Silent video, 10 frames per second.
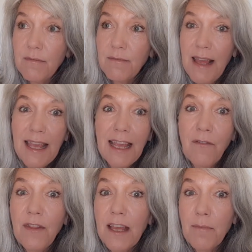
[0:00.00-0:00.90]
making
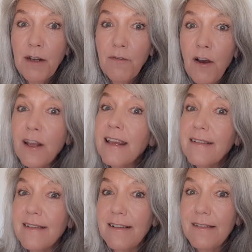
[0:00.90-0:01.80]
everything a bit foggy
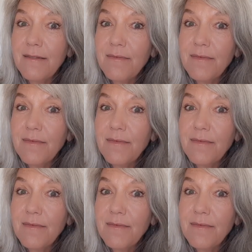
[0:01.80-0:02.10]
still.